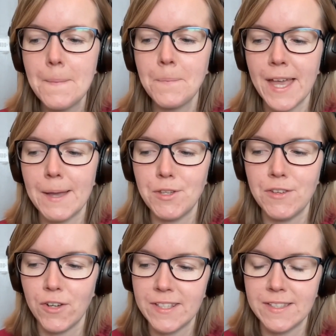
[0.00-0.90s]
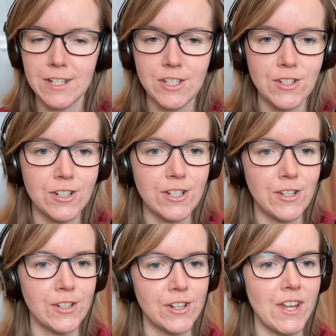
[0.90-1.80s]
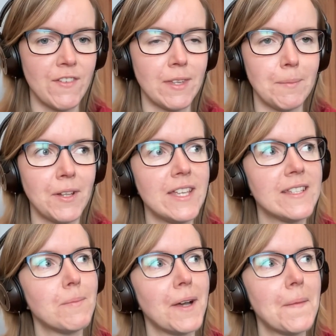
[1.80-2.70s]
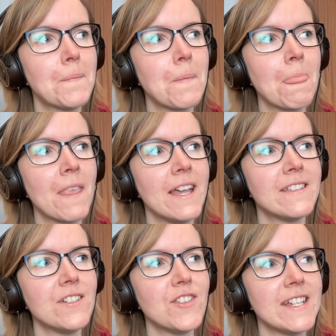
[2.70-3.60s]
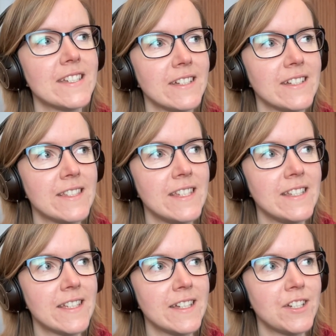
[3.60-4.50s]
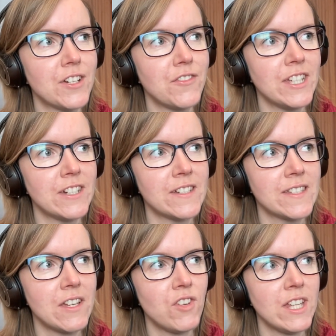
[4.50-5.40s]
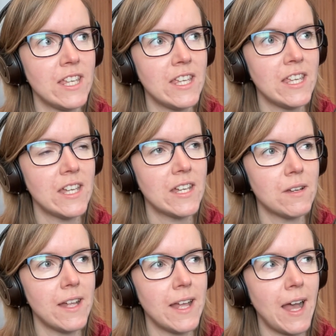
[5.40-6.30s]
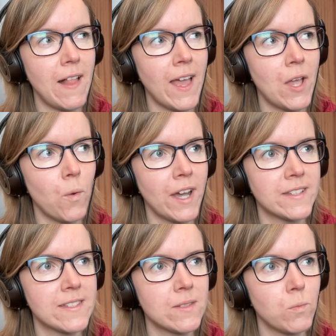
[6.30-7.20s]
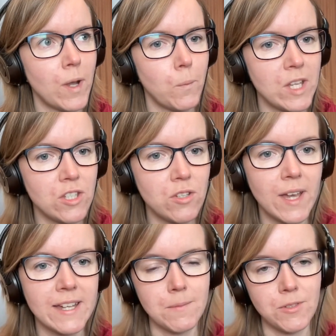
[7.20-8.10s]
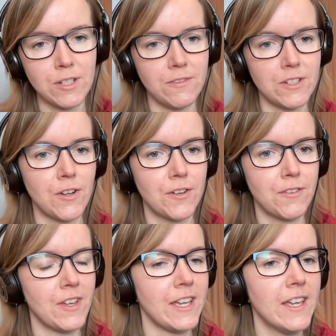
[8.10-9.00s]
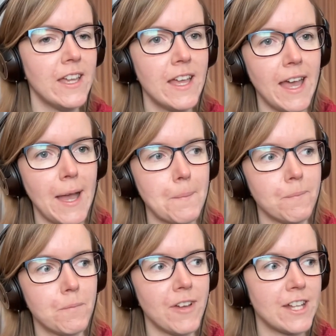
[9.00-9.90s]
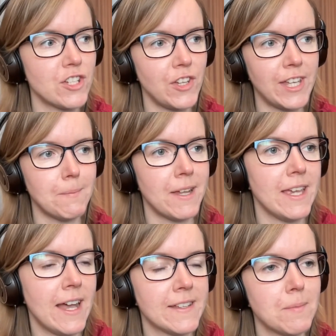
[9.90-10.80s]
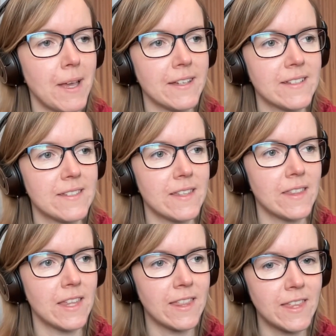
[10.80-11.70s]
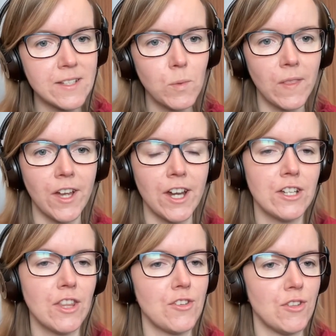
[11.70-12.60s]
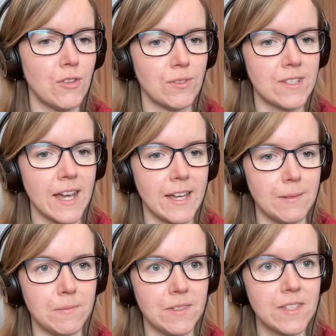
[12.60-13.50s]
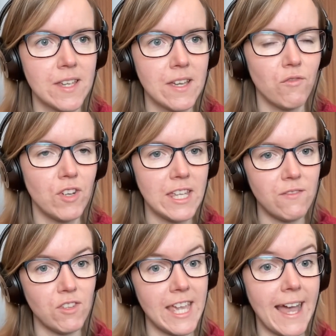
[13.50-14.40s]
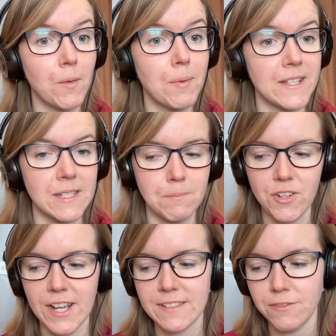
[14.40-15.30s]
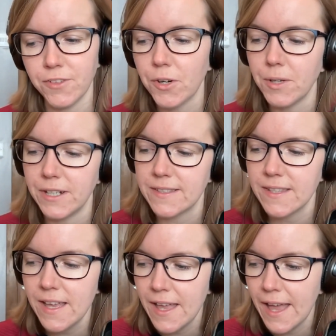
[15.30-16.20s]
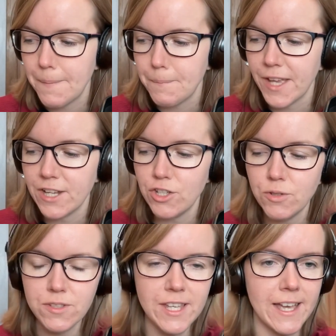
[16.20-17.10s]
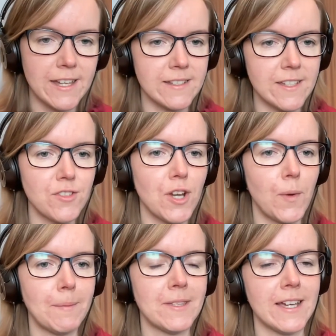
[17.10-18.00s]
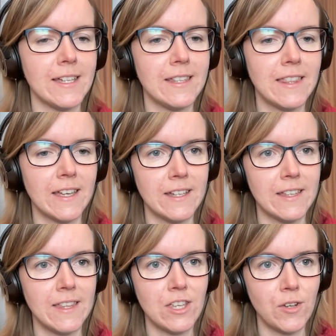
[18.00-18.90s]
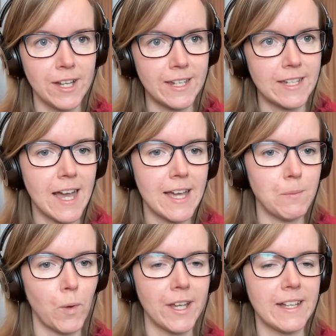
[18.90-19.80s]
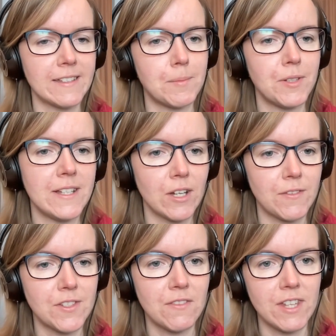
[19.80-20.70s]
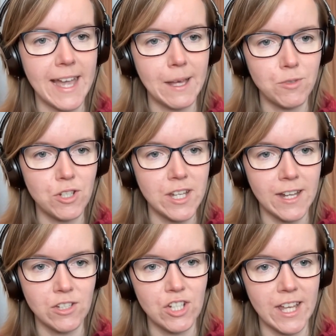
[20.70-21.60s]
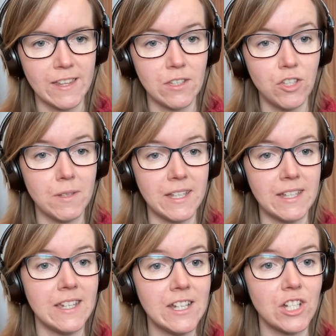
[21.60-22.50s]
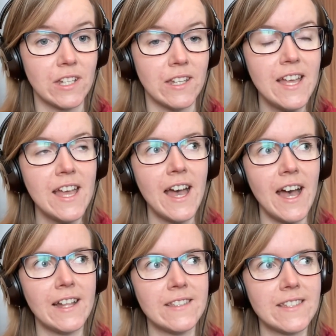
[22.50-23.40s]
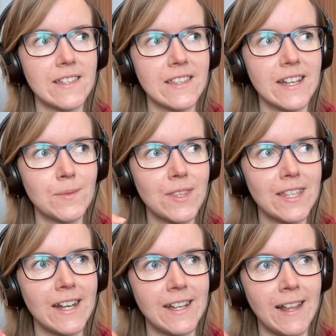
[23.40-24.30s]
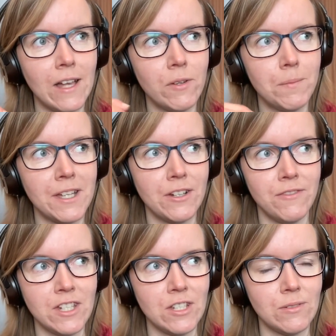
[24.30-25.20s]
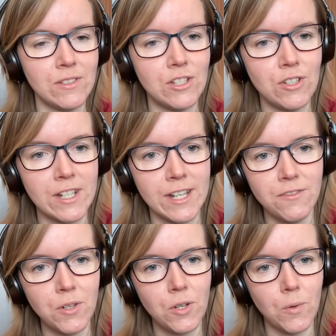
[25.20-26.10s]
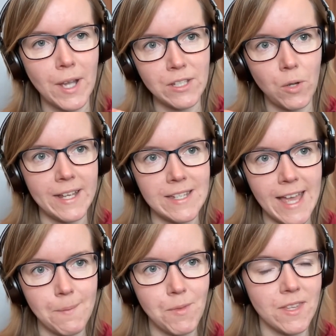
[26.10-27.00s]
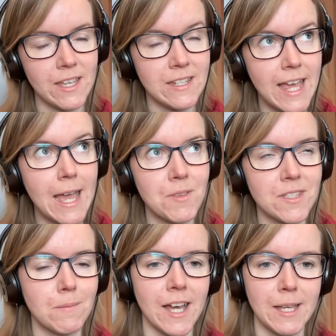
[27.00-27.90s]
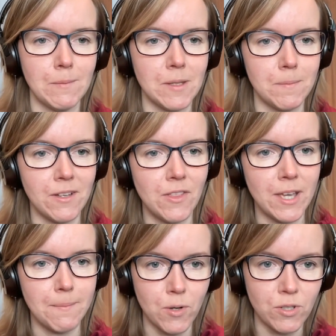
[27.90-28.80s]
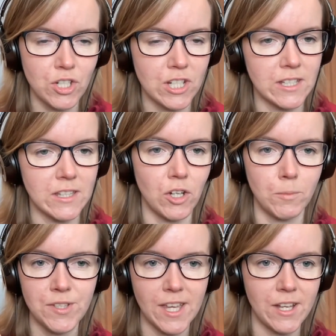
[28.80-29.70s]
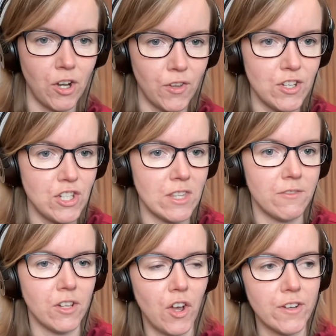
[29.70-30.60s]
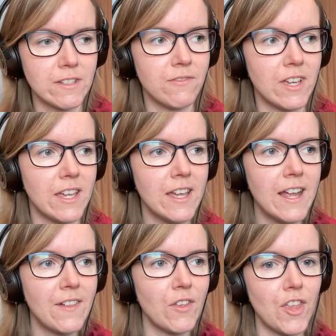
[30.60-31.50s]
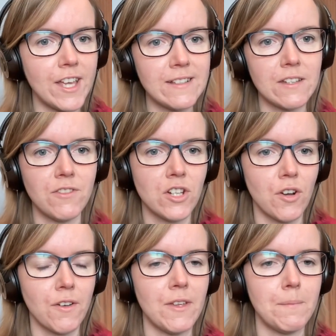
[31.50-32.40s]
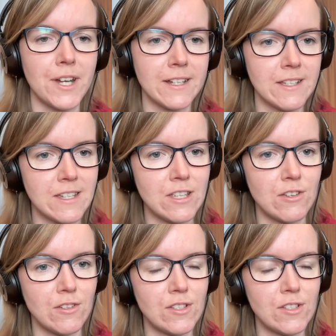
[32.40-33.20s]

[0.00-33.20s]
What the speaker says: Yeah. And you've obviously had your career in the police. But it's interesting because these kind of careers, they really allow us, when we do end up doing photography professionally in many aspects, the things we learn through those times really, really help us in progressing forwards. And you said, it says on your website that your kind of time working as a police officer really helped you to understand the human condition. And that's one thing I love about your videos, is you kind of go in quite in depth sometimes about the emotion, the almost psychology, the philosophy, the things that photography brings to you.